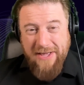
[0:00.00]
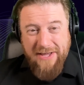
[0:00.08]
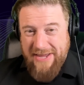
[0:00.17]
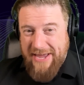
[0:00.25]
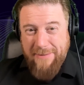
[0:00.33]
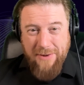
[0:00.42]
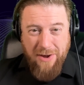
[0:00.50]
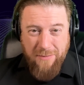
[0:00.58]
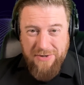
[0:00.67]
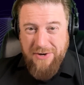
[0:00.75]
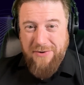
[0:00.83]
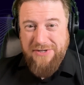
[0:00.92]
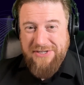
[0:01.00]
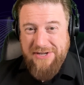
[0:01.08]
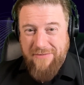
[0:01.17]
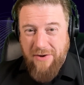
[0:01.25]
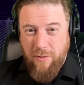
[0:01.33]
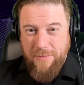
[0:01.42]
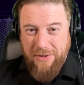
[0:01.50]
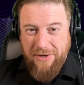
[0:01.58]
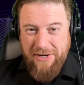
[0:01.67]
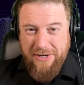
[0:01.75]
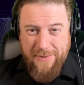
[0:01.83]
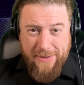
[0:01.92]
get a return to C
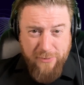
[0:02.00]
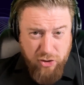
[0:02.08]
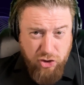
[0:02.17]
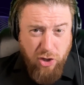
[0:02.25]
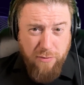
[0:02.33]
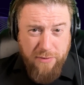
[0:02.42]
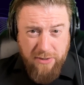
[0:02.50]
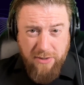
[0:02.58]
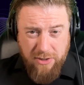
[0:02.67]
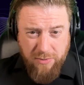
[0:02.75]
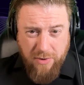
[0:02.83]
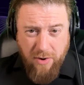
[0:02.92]
vulnerability to be able to show that you can do an